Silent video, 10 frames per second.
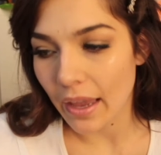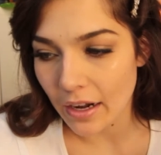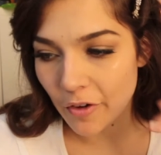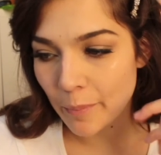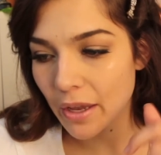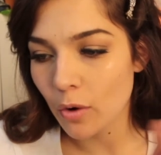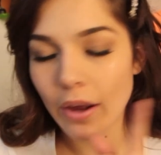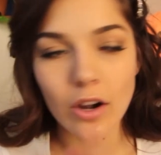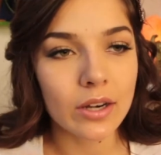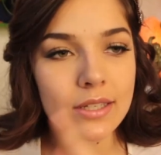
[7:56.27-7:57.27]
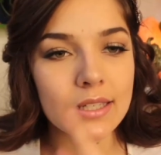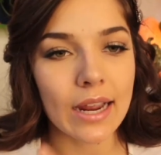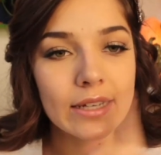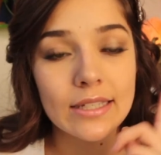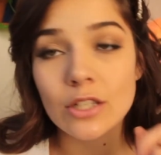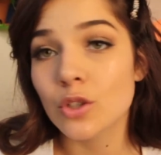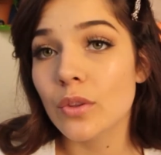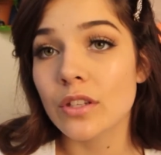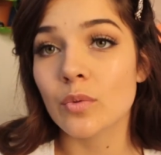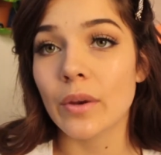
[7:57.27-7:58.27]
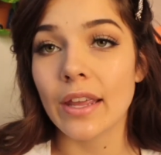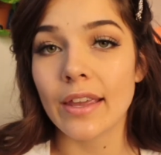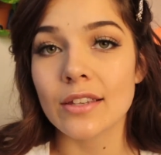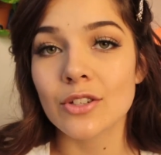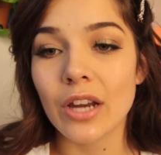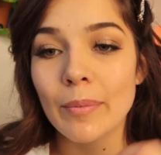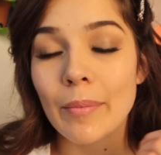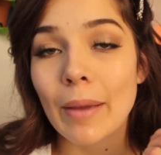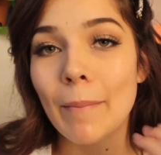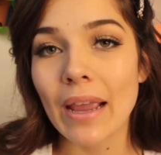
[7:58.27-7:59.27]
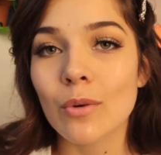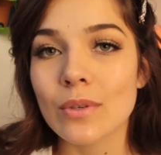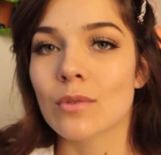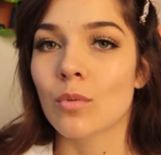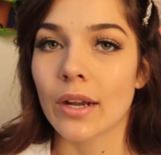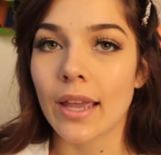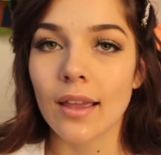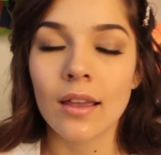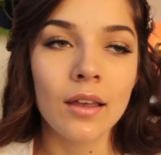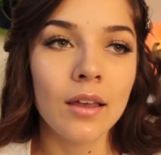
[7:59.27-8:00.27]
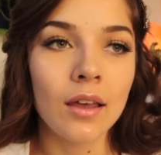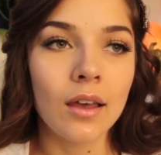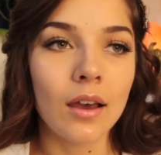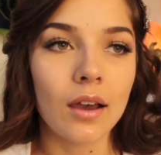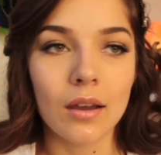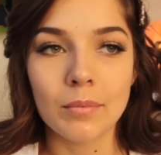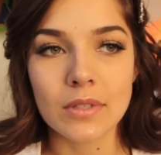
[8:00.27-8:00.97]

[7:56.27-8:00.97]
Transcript: and if I'm being quite honest, I did do this reading yesterday, but my mic wasn't working, um,